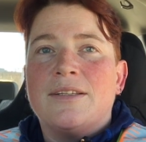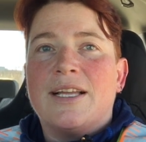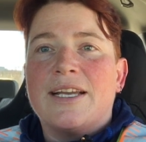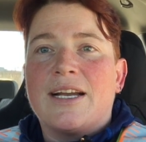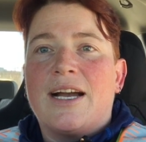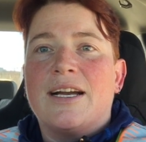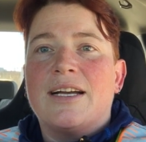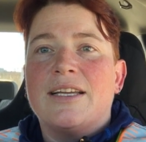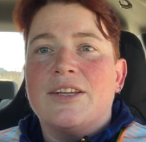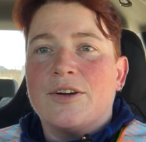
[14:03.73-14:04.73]
like,
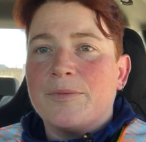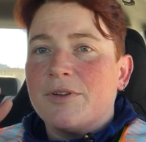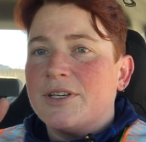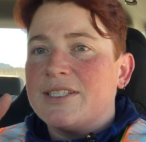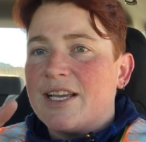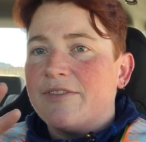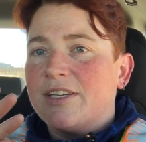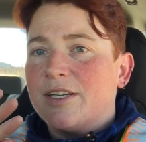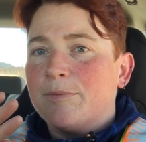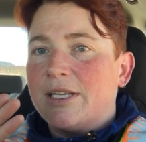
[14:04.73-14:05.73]
you know, I'm
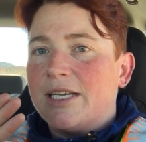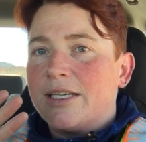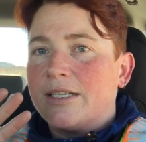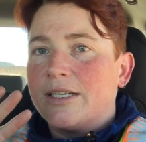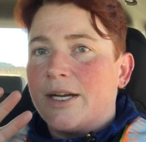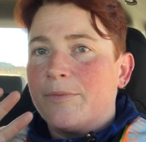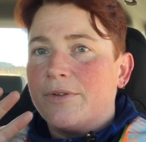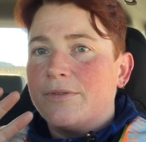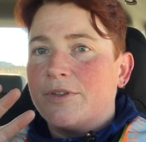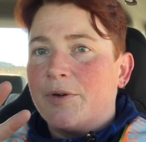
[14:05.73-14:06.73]
37 and I'm like,
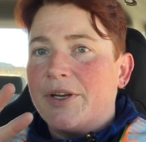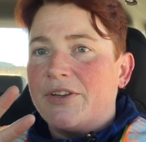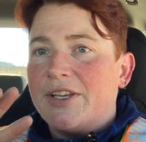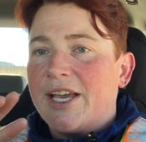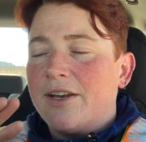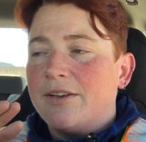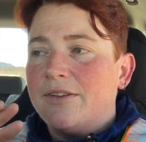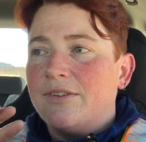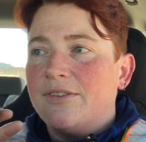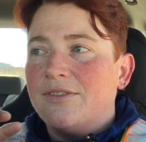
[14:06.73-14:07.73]
I'm going to get
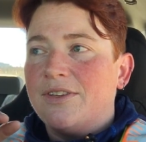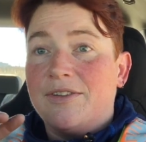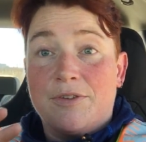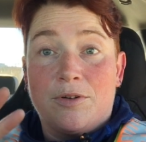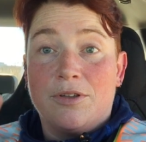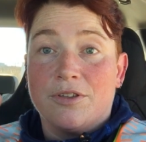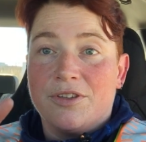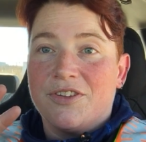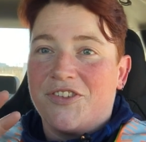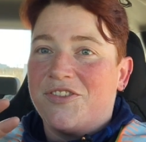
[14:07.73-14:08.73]
even
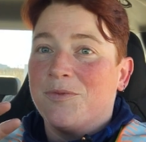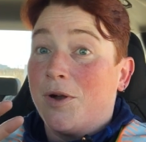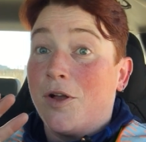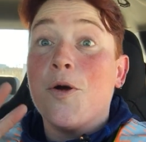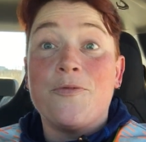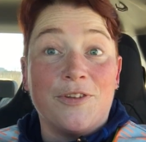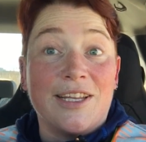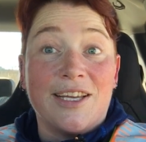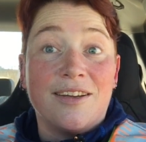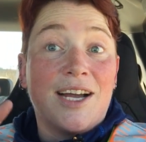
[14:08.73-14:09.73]
older, because, well,
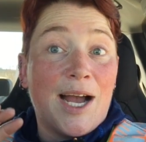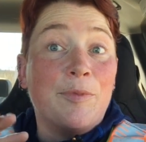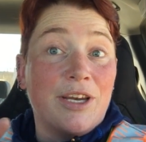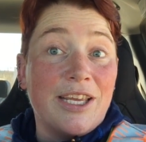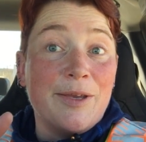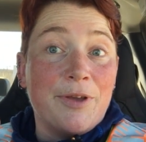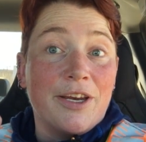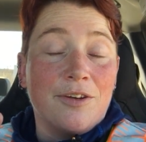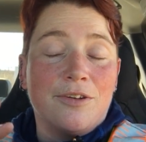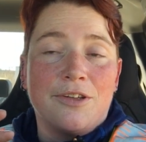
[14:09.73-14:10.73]
hopefully I'm going to keep
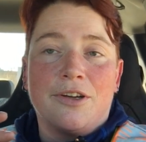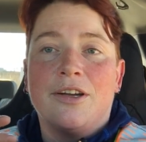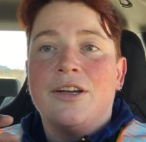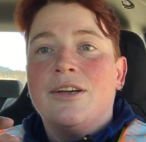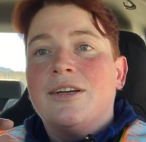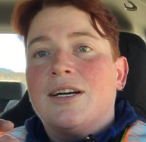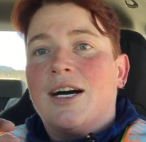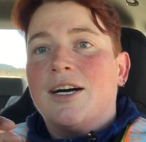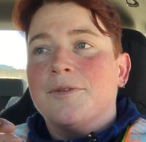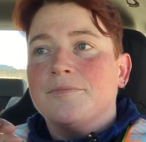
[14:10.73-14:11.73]
getting older.
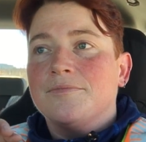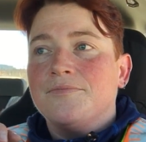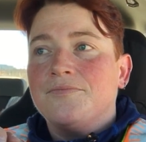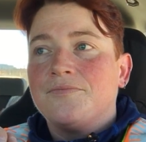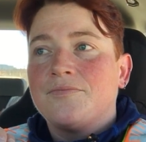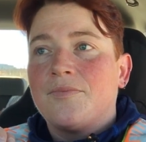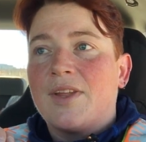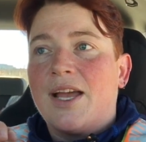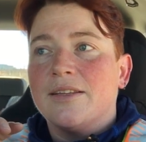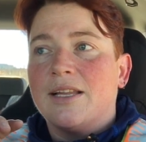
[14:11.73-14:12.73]
And
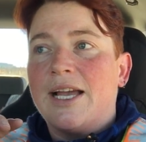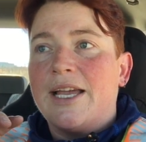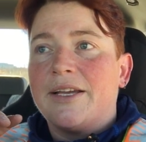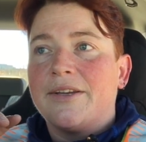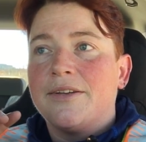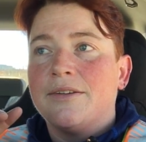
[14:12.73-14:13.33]
like,